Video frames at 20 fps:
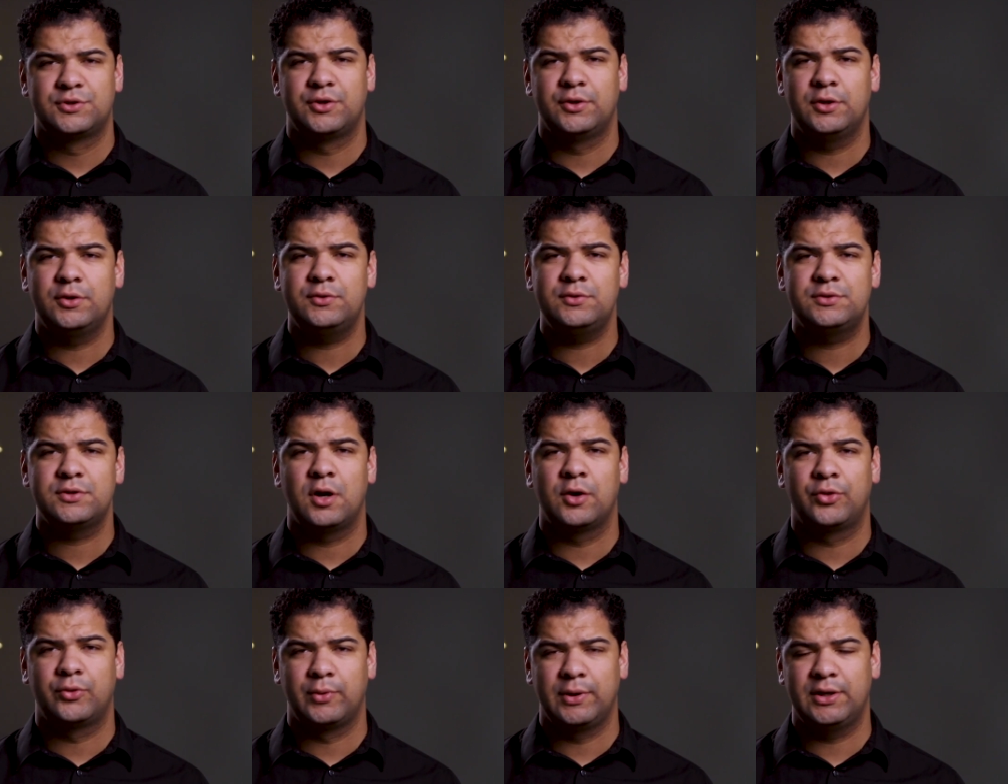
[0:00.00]
So those
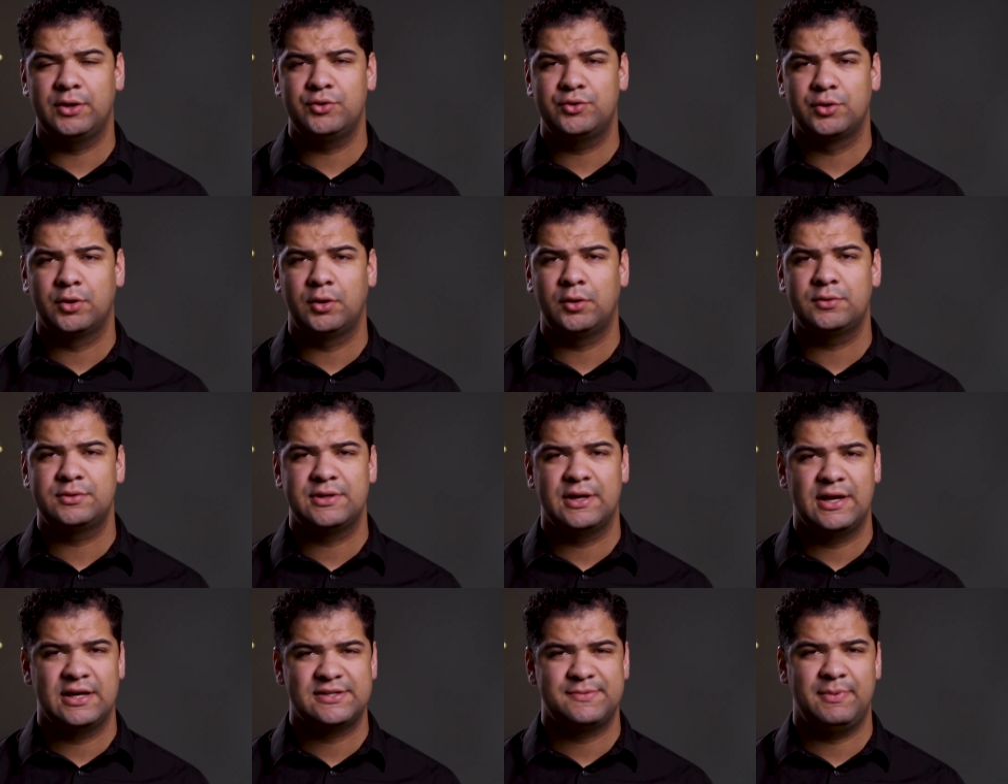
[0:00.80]
are three
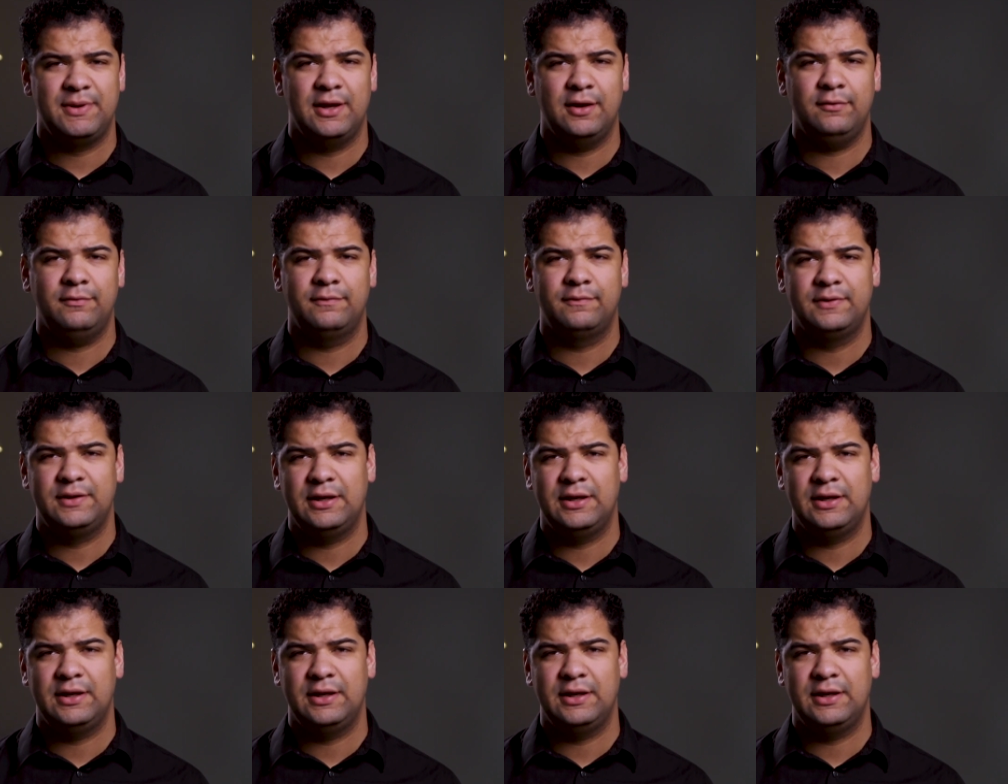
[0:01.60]
controls, SPF,